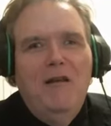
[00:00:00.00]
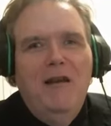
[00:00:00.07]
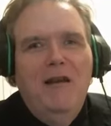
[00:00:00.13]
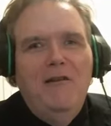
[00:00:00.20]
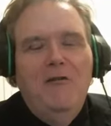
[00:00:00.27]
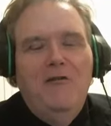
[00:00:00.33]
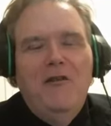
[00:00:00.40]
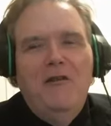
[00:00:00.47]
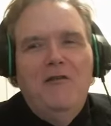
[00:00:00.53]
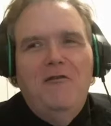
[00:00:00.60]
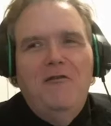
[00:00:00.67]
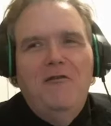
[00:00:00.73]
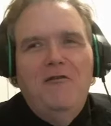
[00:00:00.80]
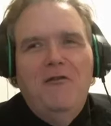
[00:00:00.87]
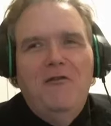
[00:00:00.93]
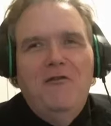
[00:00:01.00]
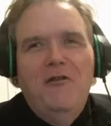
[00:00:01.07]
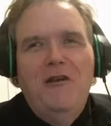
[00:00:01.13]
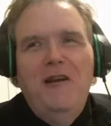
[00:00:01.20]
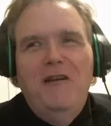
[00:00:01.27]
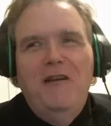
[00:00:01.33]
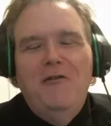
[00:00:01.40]
you said, just go
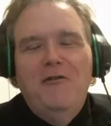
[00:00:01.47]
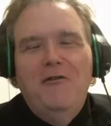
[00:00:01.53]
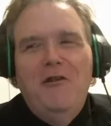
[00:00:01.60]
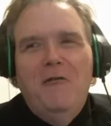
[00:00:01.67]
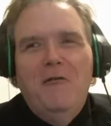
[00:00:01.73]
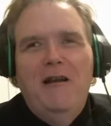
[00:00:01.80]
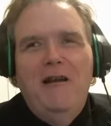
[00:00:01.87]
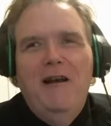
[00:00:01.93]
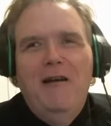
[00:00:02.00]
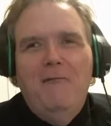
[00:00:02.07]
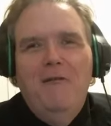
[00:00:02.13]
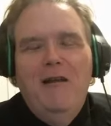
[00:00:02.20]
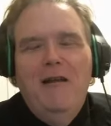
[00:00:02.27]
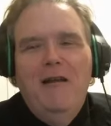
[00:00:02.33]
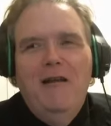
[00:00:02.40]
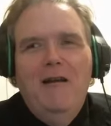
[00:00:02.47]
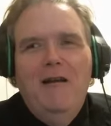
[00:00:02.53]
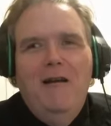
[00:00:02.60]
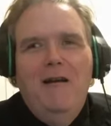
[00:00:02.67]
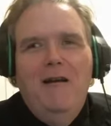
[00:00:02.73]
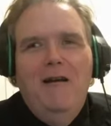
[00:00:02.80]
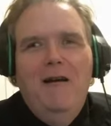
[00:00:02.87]
ahead and do it already.
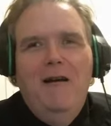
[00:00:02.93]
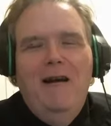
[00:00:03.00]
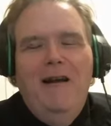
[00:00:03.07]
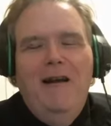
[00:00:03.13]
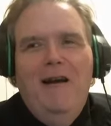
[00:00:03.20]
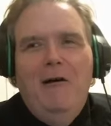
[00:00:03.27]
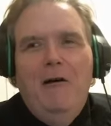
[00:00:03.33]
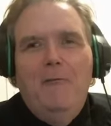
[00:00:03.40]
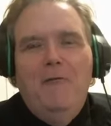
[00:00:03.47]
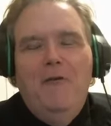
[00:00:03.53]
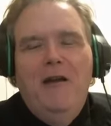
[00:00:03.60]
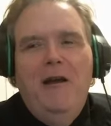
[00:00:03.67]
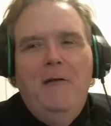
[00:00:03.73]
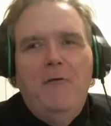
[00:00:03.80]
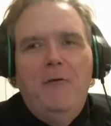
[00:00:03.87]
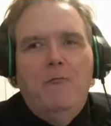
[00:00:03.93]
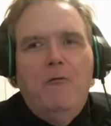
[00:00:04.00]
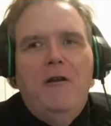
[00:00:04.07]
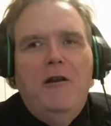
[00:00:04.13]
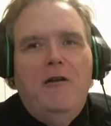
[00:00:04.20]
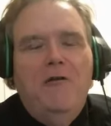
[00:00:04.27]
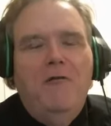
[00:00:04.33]
How often have you
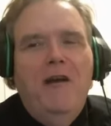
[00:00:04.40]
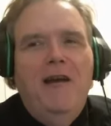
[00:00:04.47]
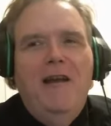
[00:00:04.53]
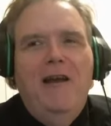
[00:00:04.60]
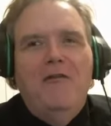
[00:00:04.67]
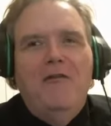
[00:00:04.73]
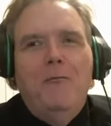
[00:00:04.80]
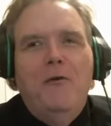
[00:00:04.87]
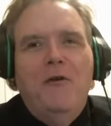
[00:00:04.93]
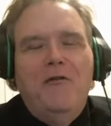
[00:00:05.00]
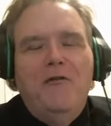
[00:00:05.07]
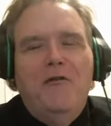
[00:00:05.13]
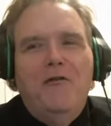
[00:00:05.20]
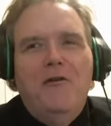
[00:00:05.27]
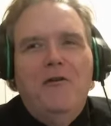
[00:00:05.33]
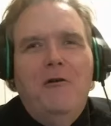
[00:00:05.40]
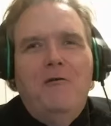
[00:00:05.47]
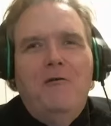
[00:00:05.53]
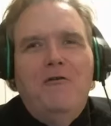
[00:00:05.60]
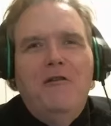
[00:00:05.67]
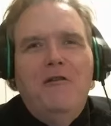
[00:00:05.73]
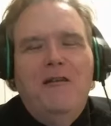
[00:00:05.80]
run into that as a business
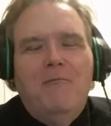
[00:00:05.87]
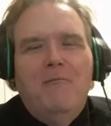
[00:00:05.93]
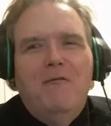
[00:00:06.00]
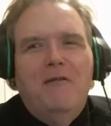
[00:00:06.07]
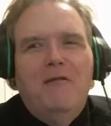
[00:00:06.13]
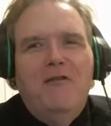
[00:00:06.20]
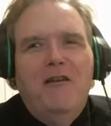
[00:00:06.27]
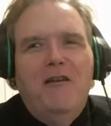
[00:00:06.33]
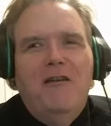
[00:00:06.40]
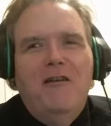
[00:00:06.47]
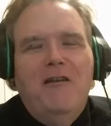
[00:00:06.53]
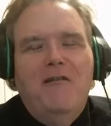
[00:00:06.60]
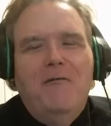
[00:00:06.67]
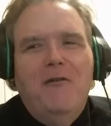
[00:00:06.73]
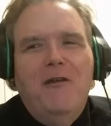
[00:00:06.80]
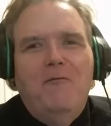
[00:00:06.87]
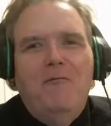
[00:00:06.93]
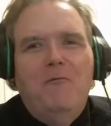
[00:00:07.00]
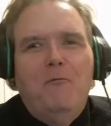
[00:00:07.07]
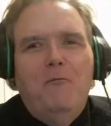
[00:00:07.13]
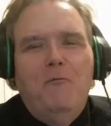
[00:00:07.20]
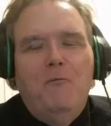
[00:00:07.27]
coach? That
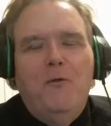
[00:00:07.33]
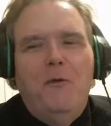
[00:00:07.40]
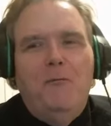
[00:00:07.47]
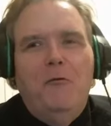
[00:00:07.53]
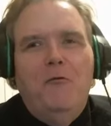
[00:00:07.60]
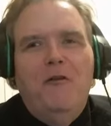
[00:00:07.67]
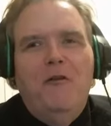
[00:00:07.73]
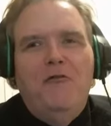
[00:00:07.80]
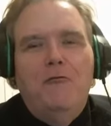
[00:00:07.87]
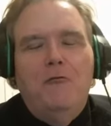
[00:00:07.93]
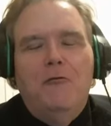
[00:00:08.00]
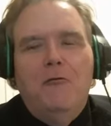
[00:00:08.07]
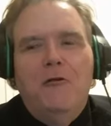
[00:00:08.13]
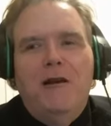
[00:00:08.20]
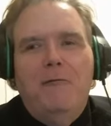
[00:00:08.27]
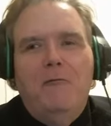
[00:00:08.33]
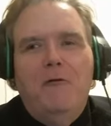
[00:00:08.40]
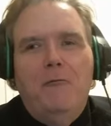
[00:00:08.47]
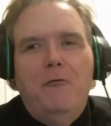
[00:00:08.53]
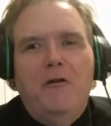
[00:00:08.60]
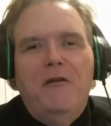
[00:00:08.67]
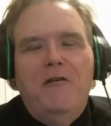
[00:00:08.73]
people that you were working
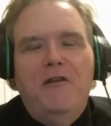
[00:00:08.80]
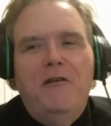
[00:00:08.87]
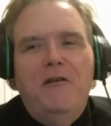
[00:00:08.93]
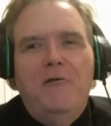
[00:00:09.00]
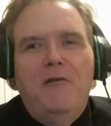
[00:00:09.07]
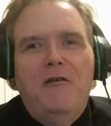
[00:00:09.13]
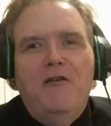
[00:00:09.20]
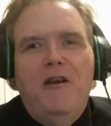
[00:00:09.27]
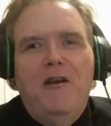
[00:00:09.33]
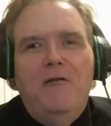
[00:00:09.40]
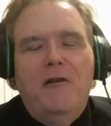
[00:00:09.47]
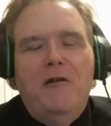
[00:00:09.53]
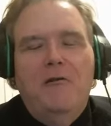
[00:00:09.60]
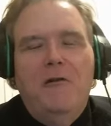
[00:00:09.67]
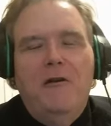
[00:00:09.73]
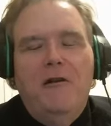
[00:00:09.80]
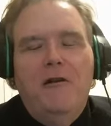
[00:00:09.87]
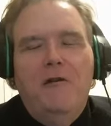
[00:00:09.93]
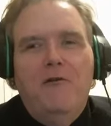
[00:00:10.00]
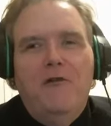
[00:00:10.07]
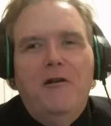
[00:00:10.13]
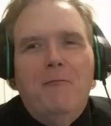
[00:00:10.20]
with would continually say they're going to
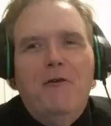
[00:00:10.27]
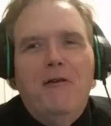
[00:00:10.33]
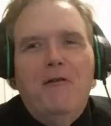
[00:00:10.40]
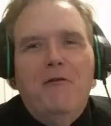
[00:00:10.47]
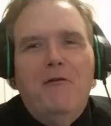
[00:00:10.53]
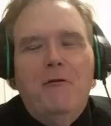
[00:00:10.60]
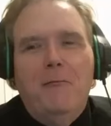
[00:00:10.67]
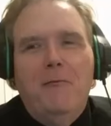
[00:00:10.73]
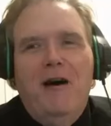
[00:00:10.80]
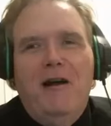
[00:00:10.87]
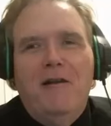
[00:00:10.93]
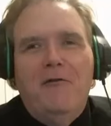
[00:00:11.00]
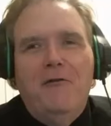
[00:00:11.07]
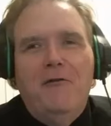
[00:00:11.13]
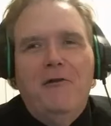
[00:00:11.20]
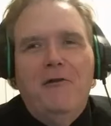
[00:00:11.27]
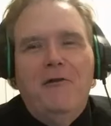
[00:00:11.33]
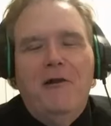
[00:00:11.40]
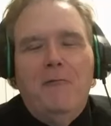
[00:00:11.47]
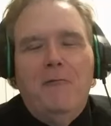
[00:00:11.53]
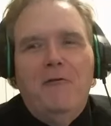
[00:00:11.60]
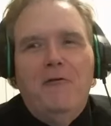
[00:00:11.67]
do something, they're about to, and
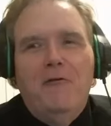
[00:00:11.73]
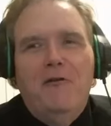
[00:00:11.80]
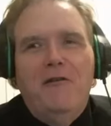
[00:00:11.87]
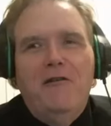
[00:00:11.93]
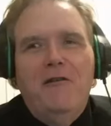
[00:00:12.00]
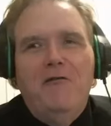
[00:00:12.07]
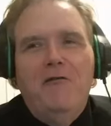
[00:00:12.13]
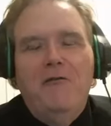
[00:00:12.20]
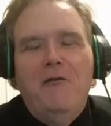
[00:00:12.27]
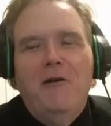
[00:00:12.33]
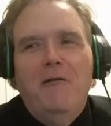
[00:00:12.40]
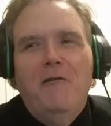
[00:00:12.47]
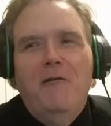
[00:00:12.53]
never do it. Did you ever